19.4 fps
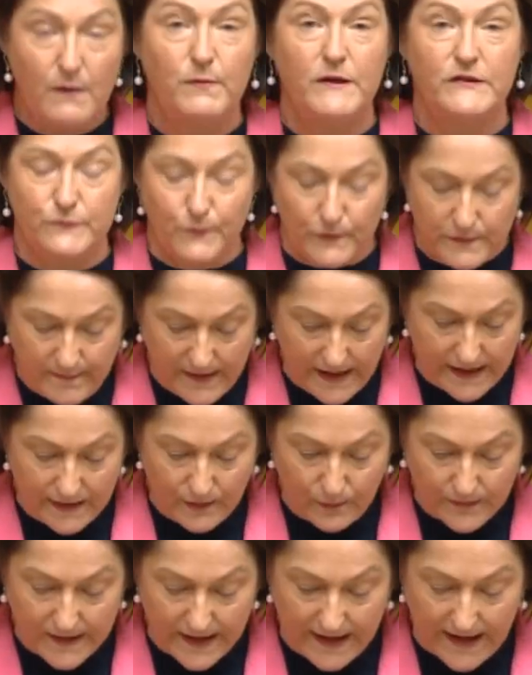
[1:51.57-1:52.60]
which would
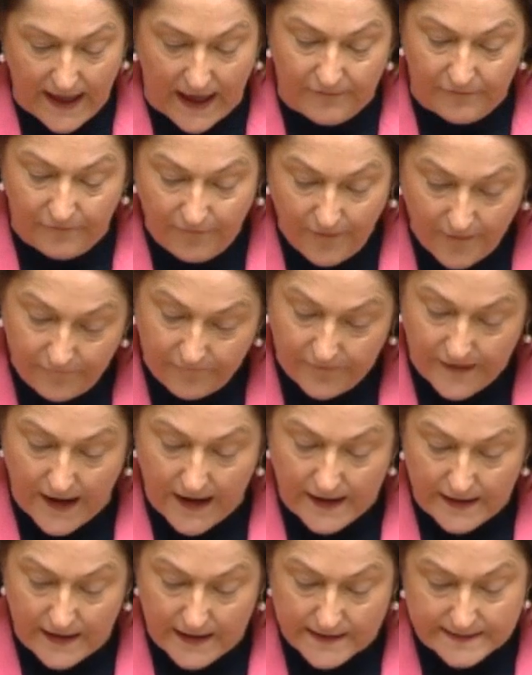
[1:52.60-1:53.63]
mean looking at
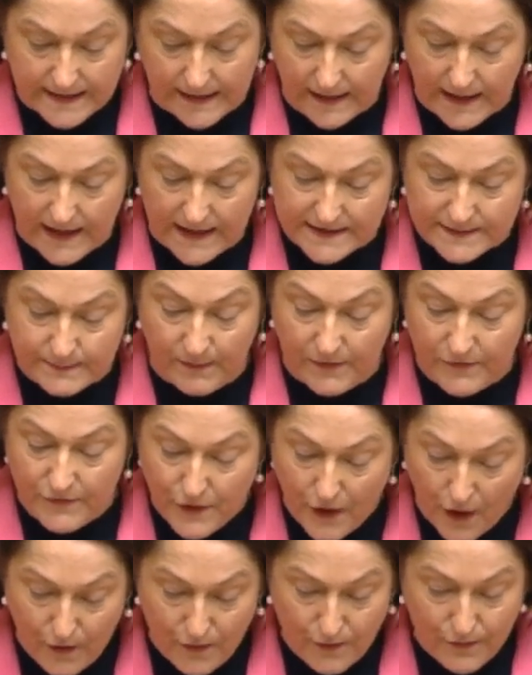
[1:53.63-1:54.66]
15 years at least with
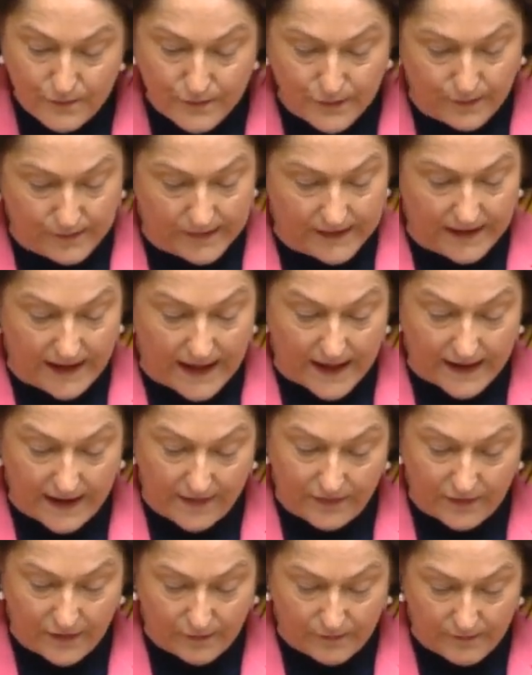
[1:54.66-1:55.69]
no nuclear
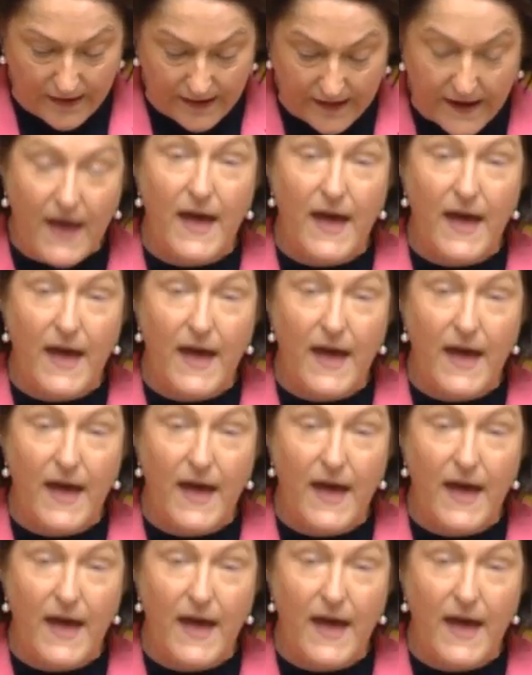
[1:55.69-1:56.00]
in the grid